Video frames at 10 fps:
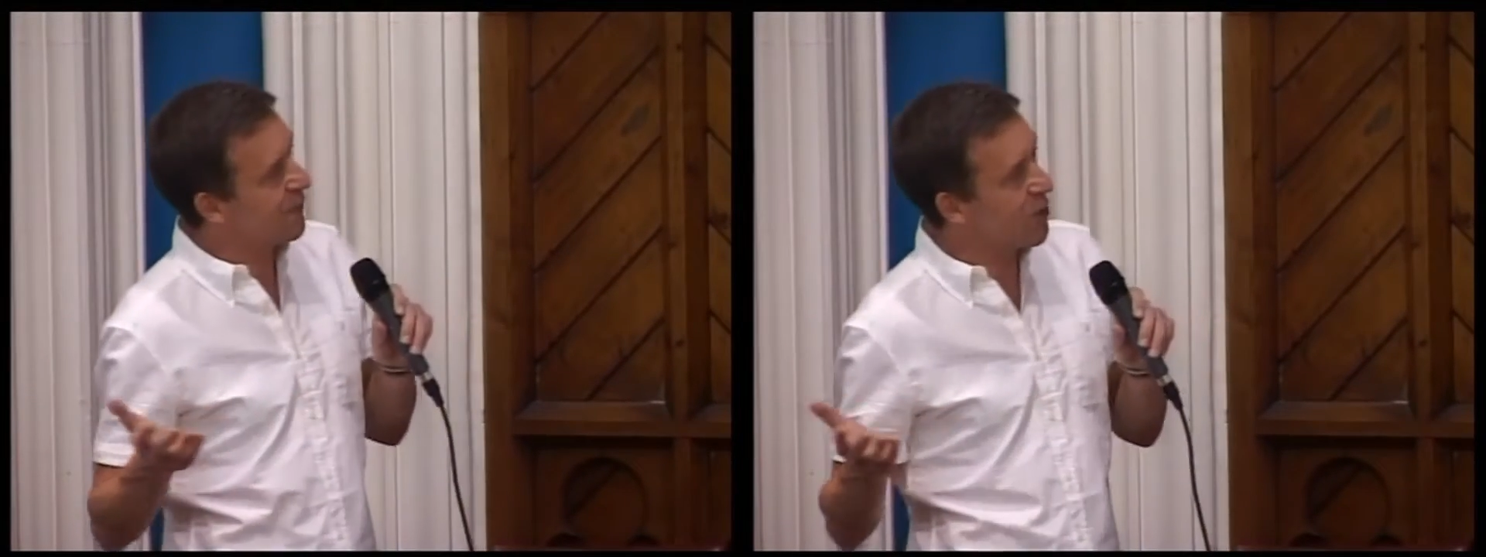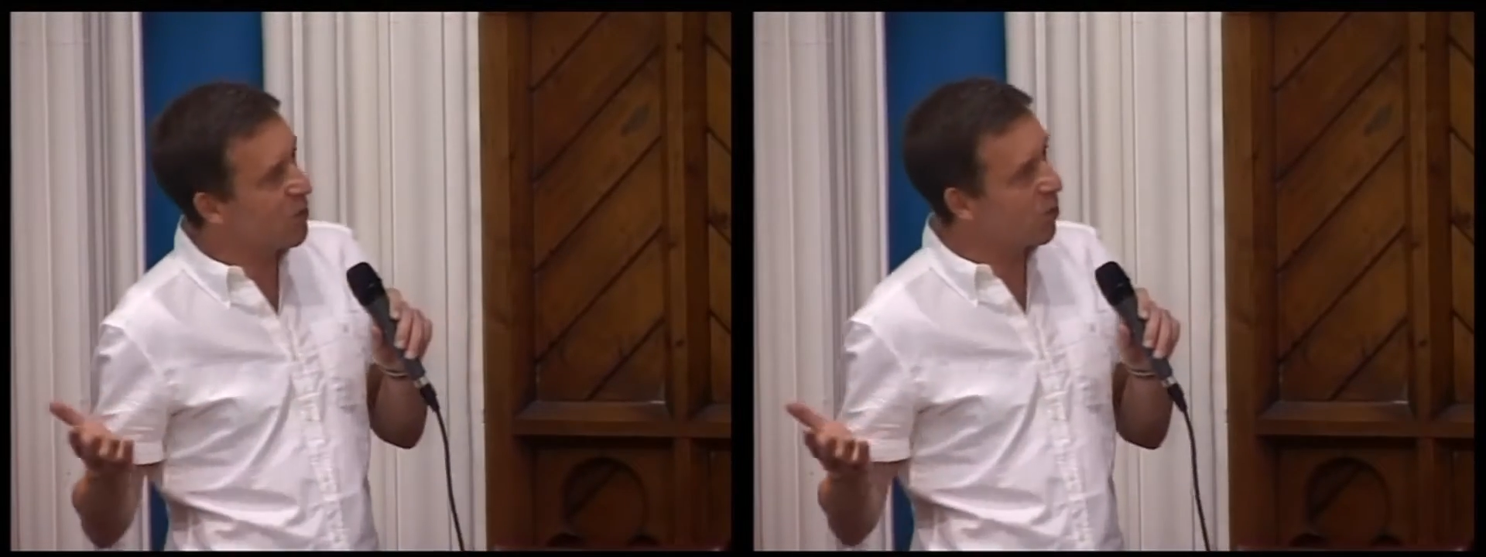
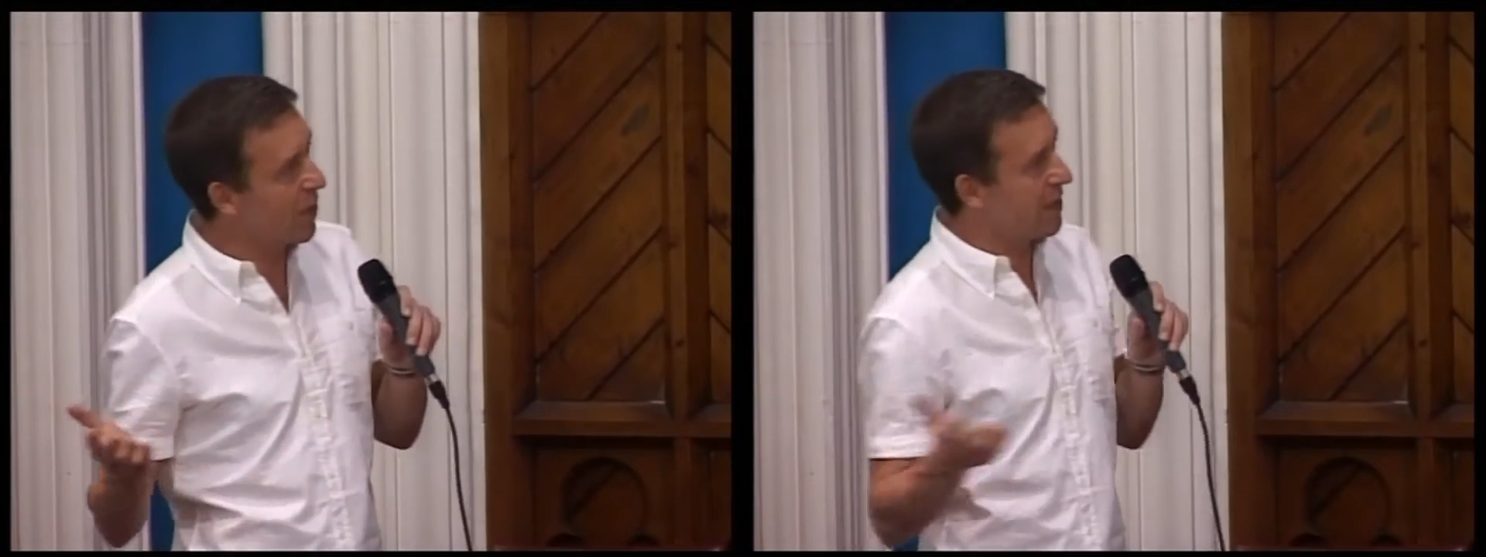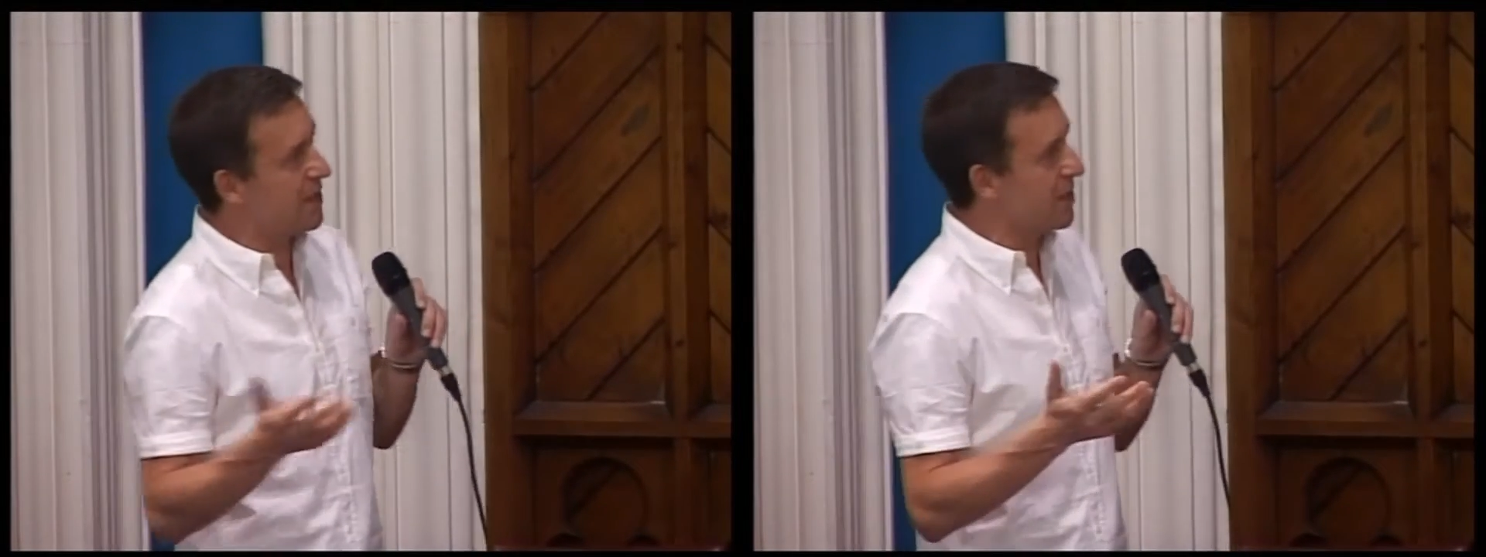few
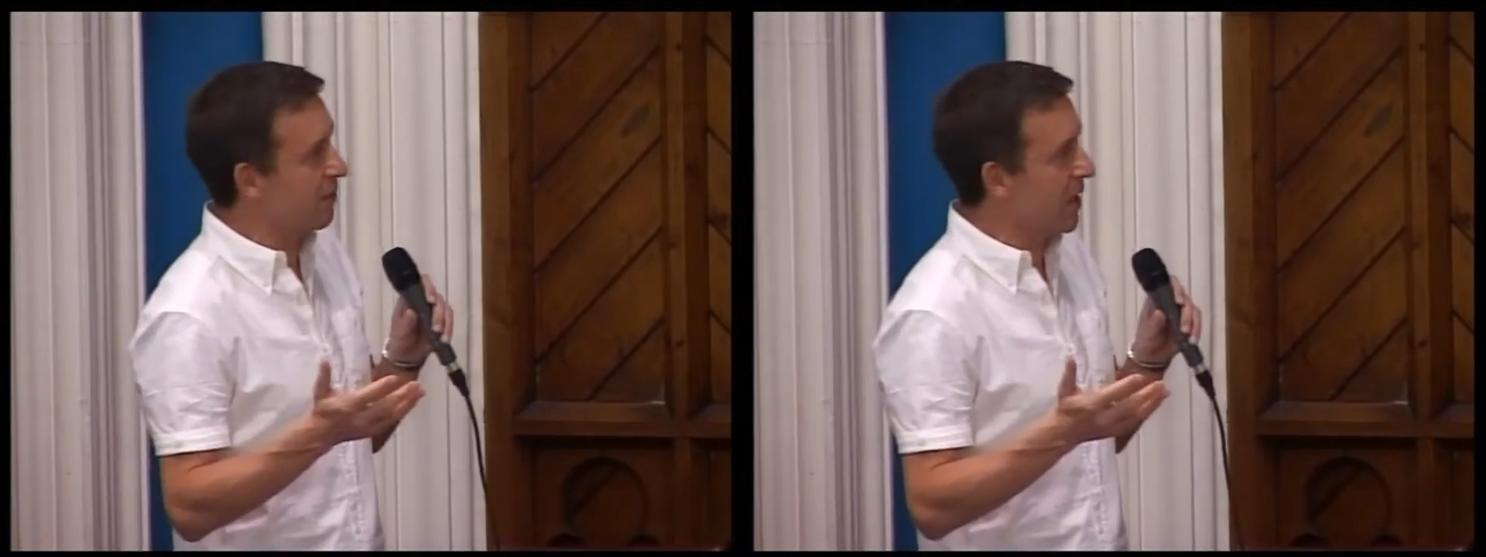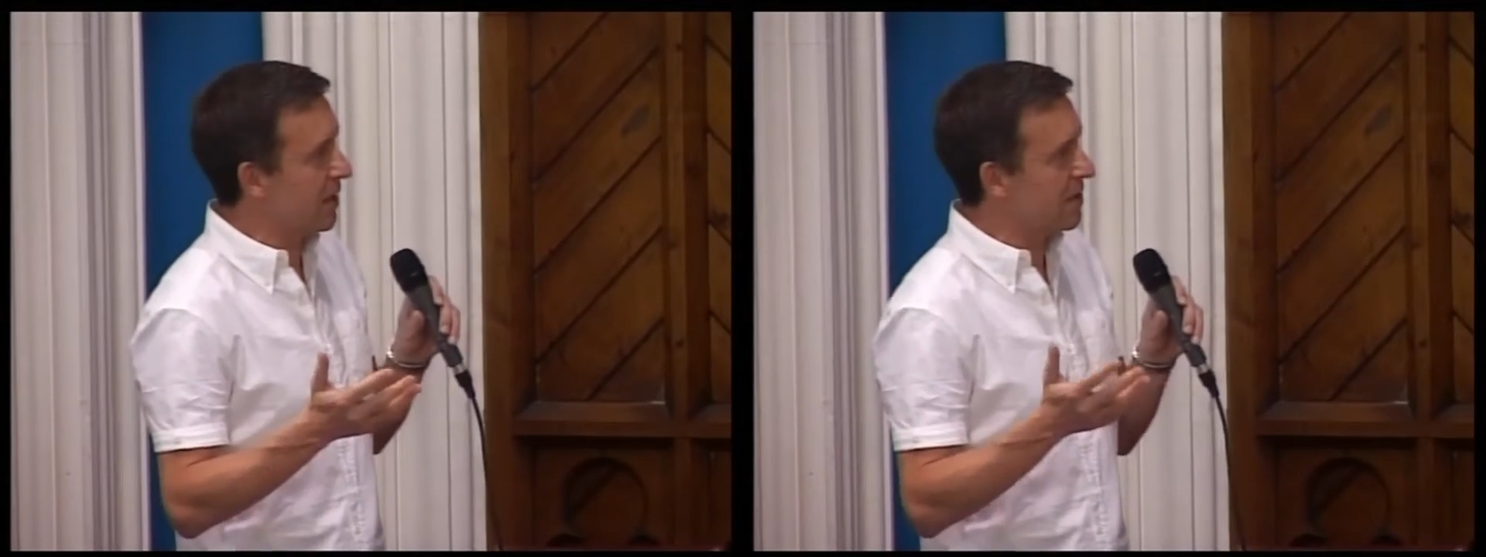weeks and
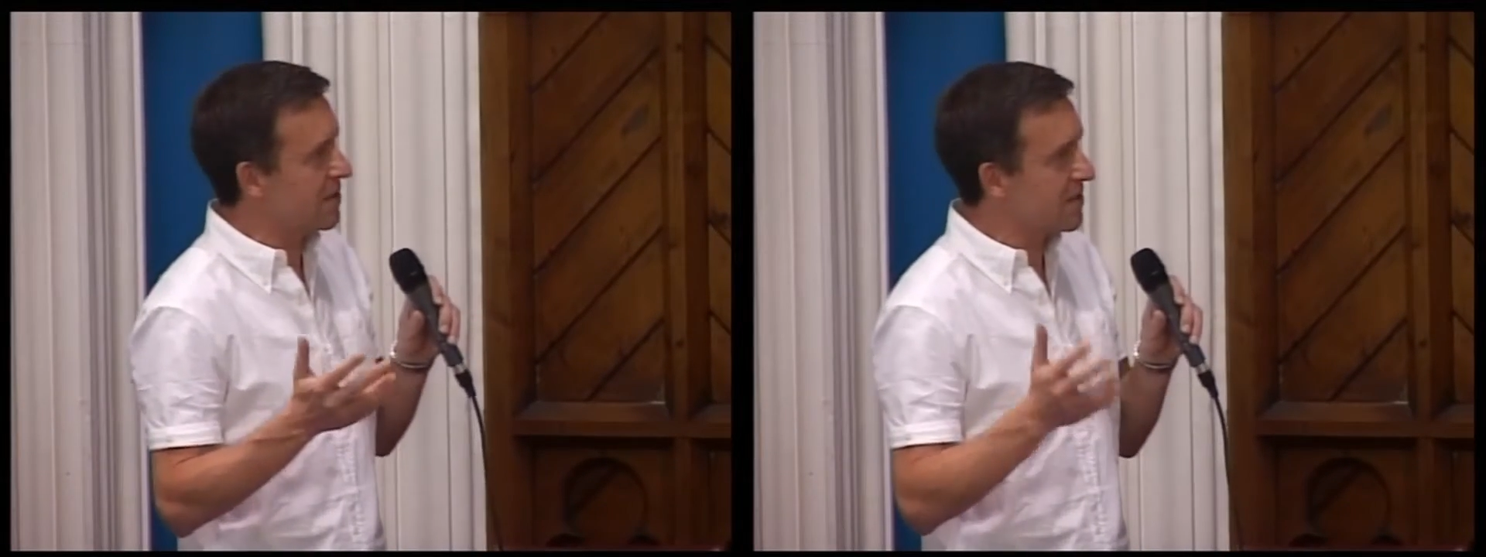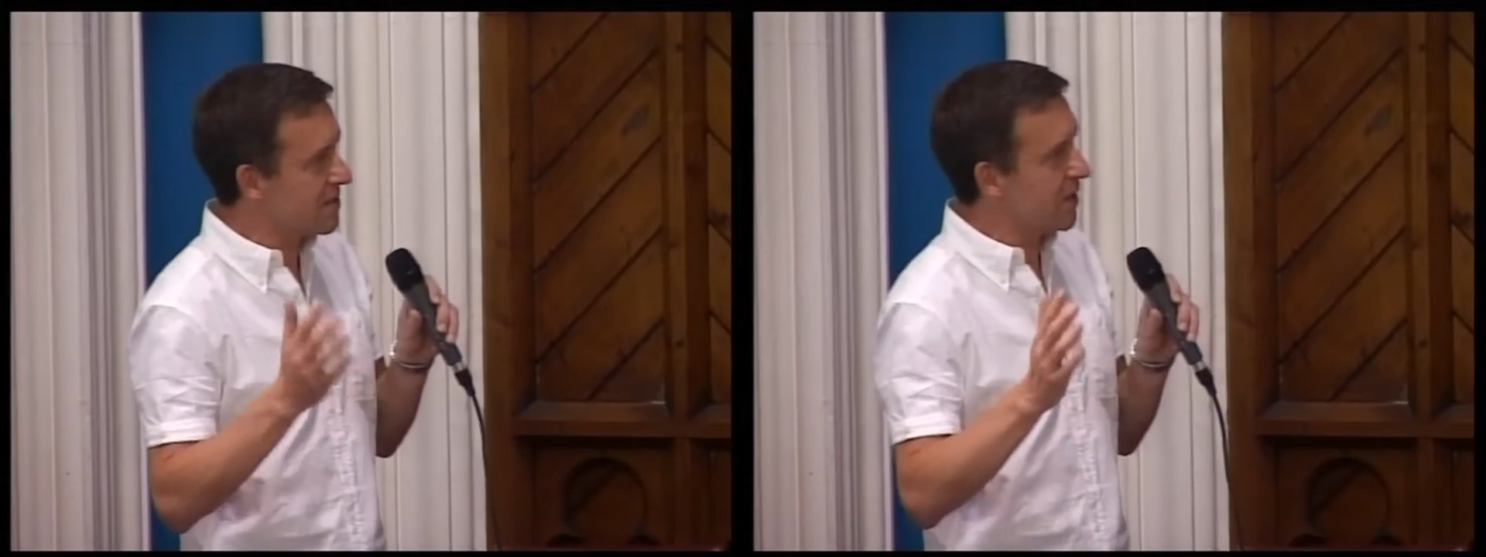months,